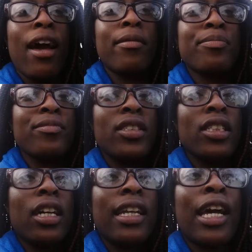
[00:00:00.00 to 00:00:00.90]
there.
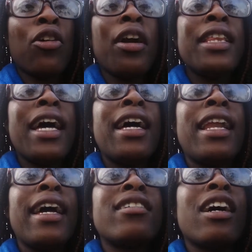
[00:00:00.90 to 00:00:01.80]
And I got in there,
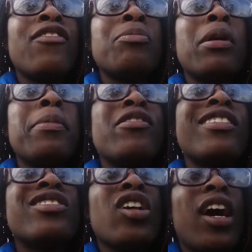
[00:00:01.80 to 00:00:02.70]
like, I think maybe
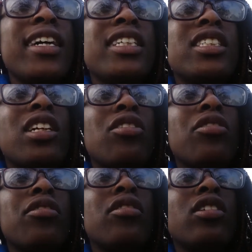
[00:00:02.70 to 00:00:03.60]
around 9-ish, I don't
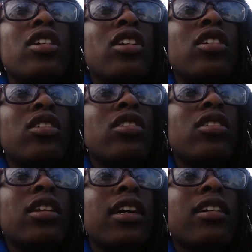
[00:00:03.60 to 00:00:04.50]
know,
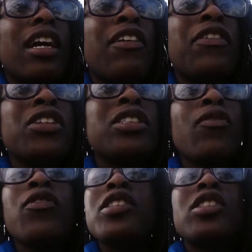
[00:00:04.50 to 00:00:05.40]
like 8:50
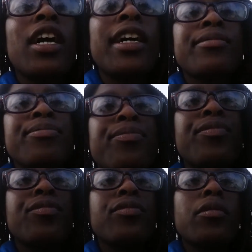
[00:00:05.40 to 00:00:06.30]
something to 9,
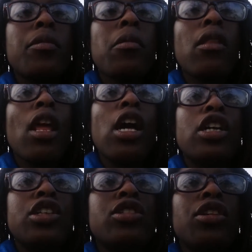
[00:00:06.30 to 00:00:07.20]

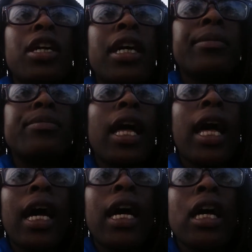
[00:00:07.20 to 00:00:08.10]
so yeah,
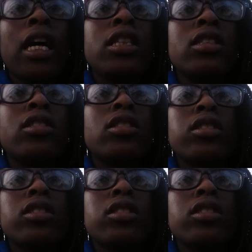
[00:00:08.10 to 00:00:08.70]
and...